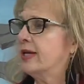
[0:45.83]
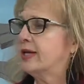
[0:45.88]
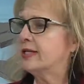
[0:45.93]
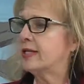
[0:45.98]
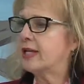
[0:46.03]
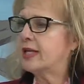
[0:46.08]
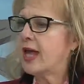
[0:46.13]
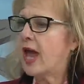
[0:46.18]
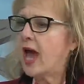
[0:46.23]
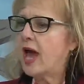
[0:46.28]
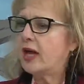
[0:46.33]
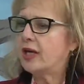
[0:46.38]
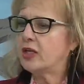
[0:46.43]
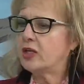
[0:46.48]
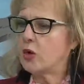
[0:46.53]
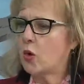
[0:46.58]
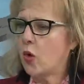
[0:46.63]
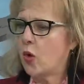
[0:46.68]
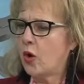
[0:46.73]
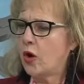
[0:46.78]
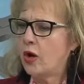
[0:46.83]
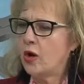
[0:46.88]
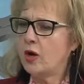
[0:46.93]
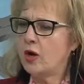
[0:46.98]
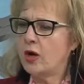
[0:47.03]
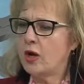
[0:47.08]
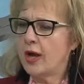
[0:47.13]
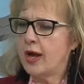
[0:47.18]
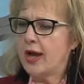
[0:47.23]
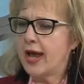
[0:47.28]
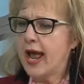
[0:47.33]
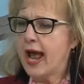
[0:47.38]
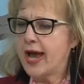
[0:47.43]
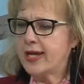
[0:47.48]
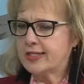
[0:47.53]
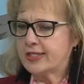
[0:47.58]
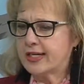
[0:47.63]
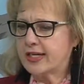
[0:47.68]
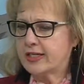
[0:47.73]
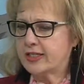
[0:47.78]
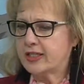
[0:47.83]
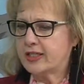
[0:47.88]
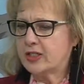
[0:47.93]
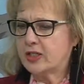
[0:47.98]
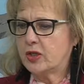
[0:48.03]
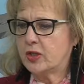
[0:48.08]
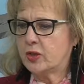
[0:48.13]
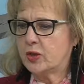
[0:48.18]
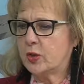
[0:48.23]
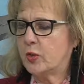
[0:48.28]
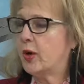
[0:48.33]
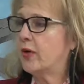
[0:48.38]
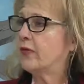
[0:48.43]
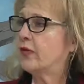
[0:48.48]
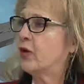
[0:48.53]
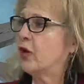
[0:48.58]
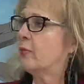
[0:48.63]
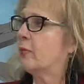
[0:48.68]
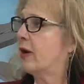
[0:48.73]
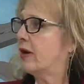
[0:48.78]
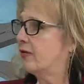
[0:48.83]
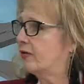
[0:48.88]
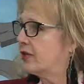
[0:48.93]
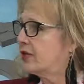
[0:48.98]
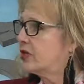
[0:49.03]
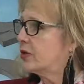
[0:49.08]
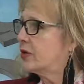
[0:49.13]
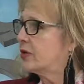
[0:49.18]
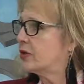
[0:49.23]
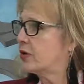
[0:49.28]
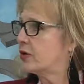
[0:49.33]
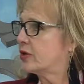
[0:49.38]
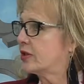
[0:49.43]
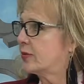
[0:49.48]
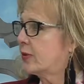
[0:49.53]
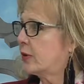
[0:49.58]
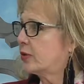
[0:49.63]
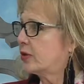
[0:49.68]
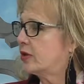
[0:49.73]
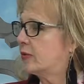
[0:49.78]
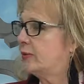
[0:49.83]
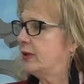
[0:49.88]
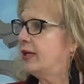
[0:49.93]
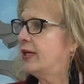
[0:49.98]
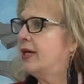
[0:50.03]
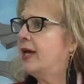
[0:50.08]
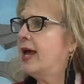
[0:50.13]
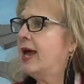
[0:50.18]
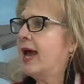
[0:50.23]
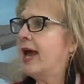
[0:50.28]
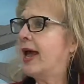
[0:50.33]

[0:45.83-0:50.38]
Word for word: to get your assets to whoever your beneficiaries are supposed to be